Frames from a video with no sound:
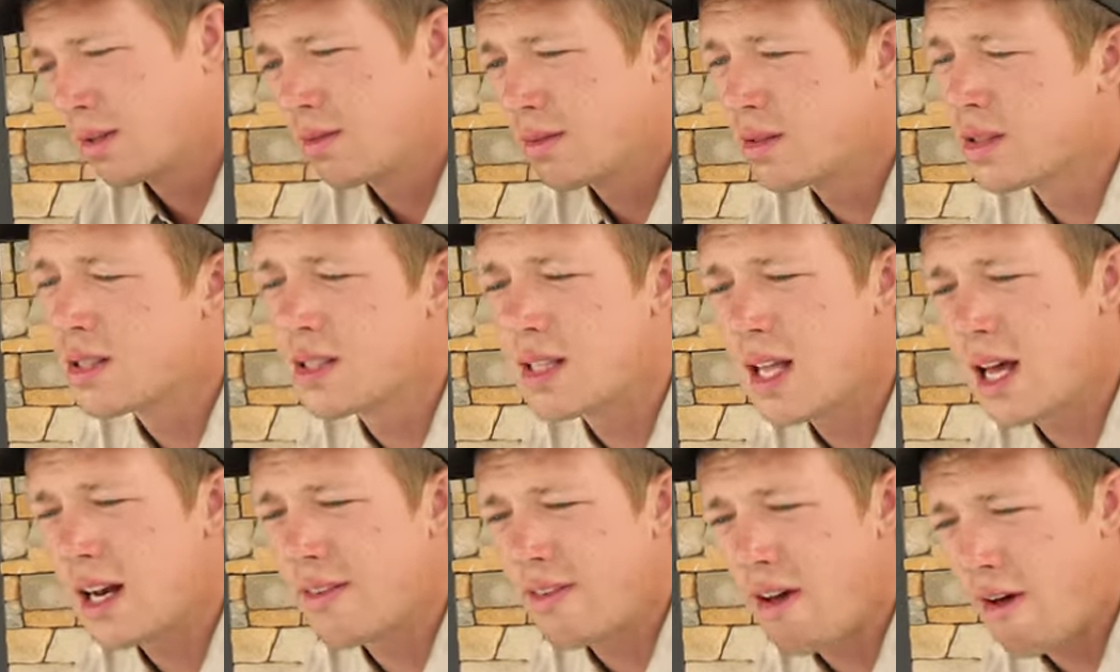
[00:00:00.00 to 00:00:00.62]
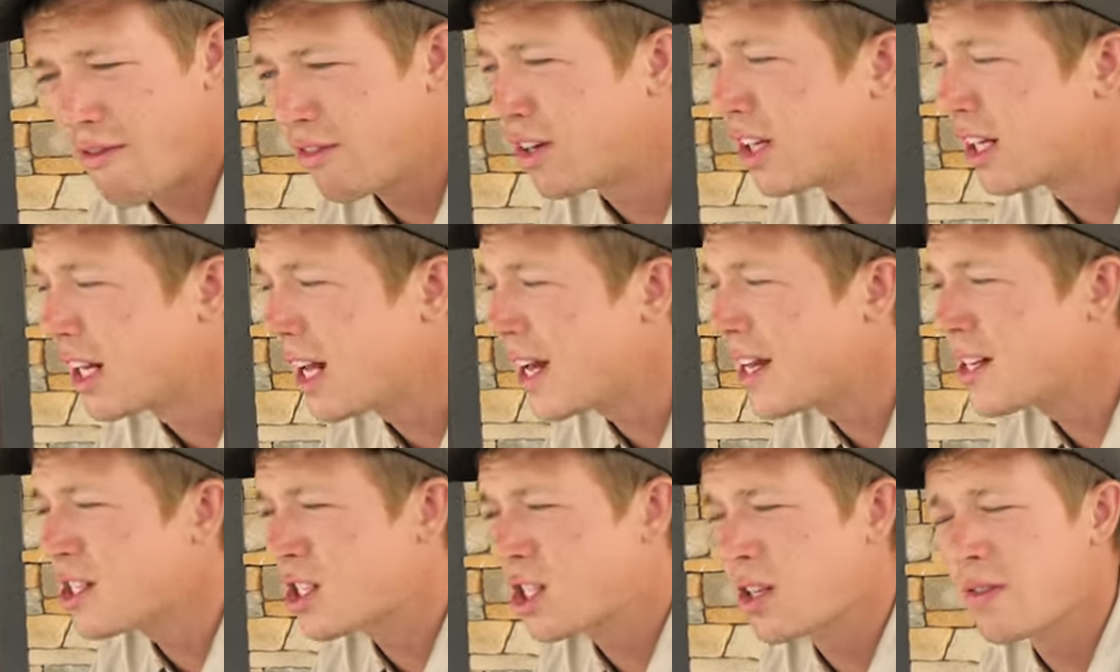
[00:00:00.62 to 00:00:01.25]
instead of having an
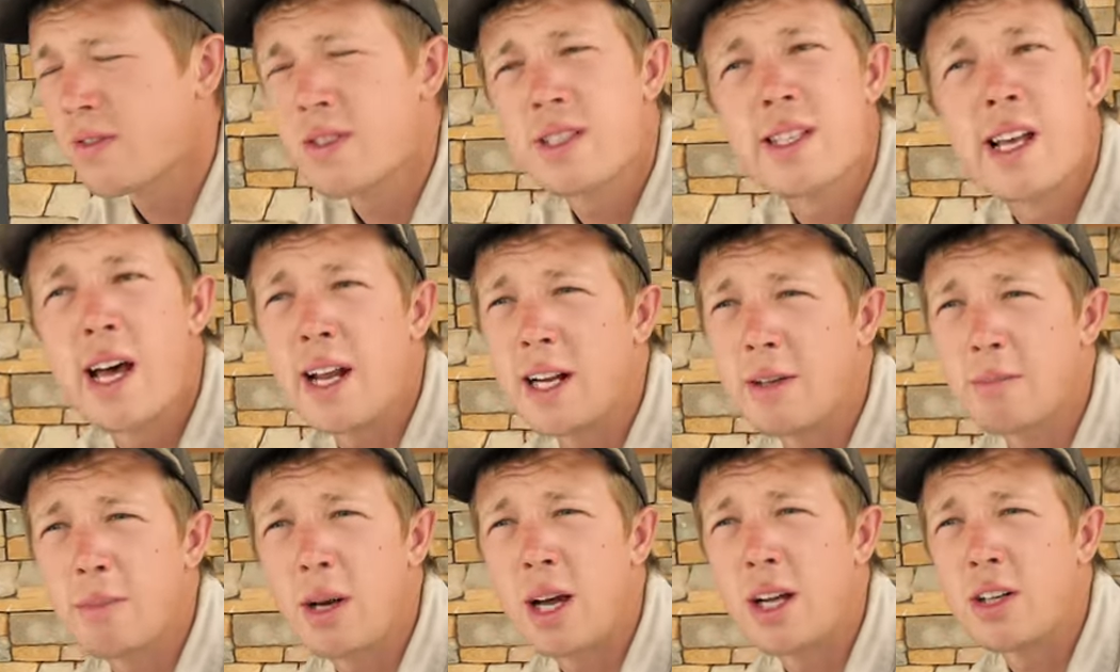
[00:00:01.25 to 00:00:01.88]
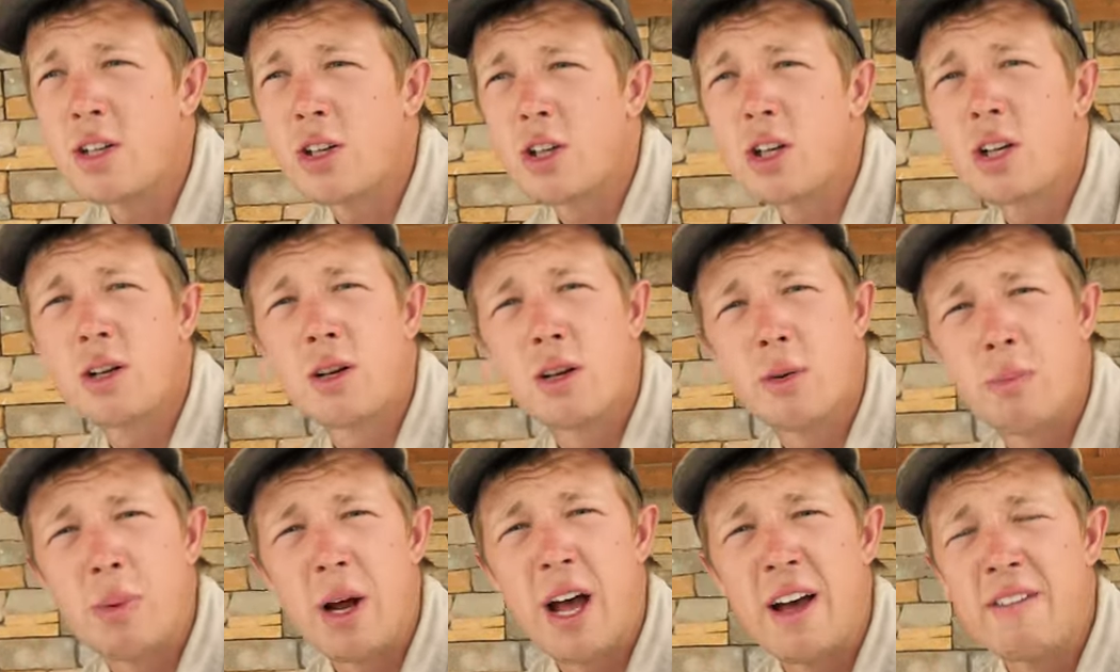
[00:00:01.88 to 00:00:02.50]
inch of setting bed, you're
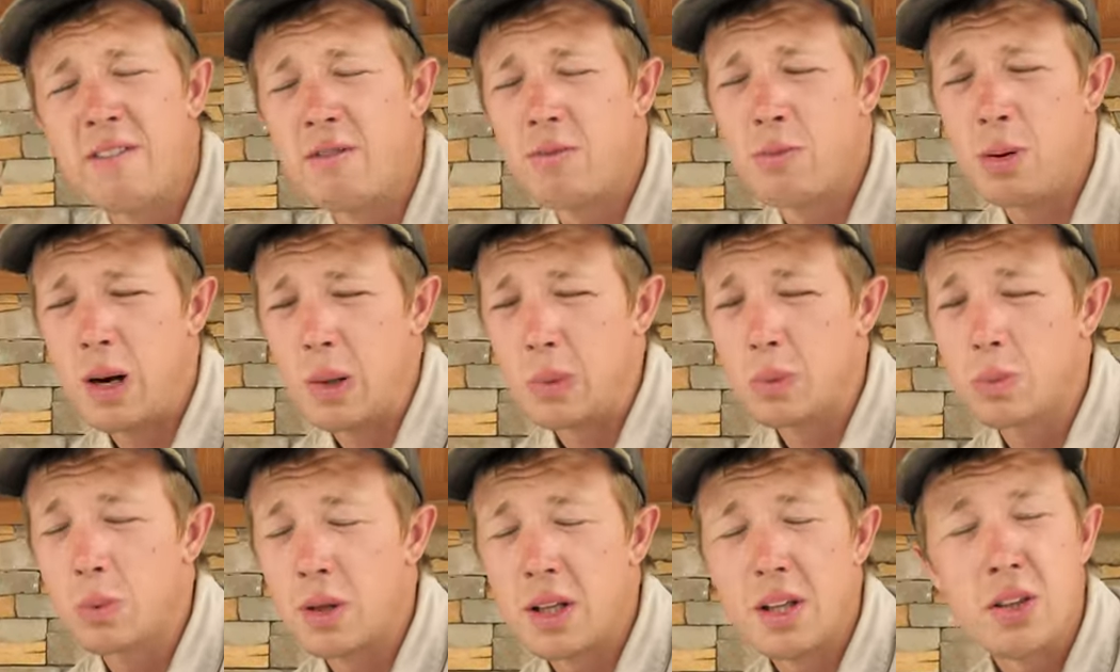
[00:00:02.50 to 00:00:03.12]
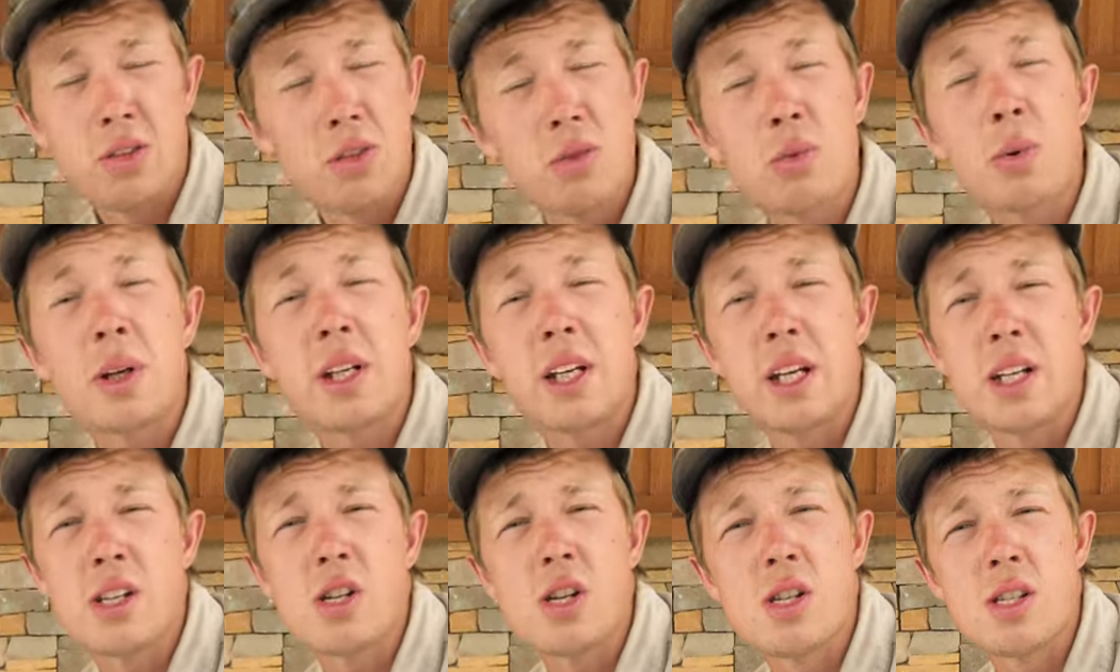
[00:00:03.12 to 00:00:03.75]
going to have probably
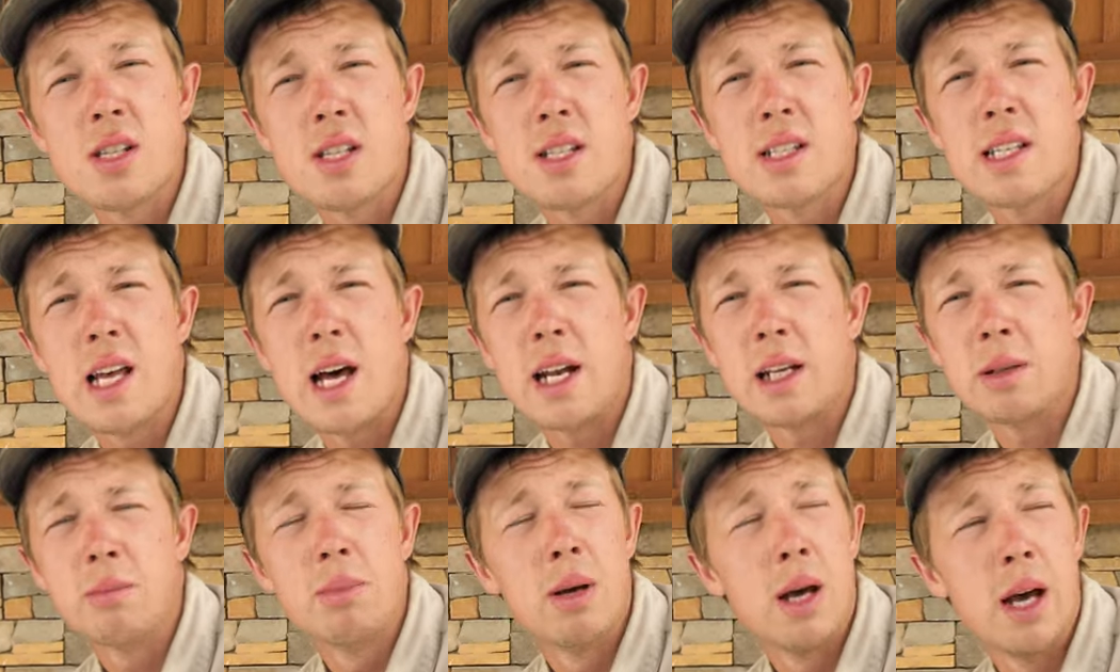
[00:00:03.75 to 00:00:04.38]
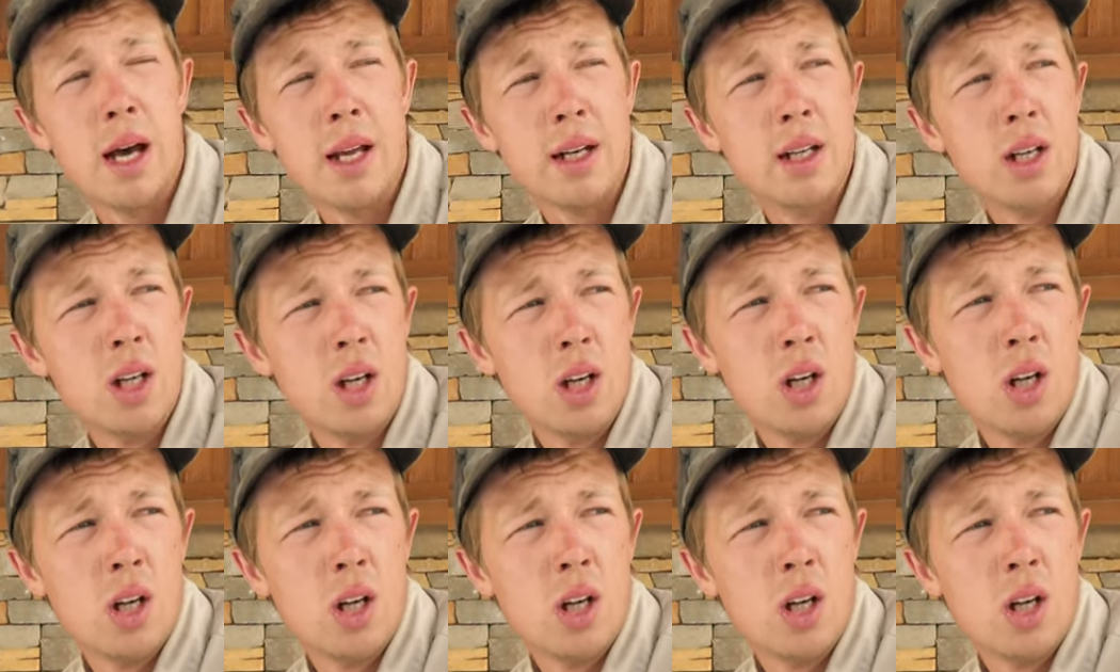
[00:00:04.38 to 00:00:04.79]
three inches of setting bed,